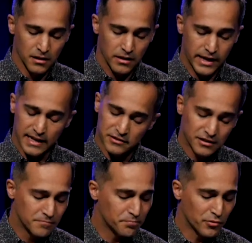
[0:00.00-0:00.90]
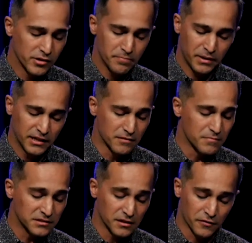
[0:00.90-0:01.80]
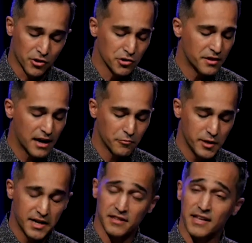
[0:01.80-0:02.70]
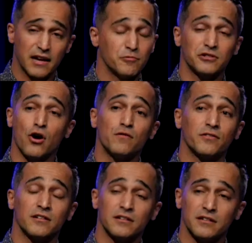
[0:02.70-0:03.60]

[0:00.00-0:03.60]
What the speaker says: And at some point, Peter must have heard that weekend that it was over.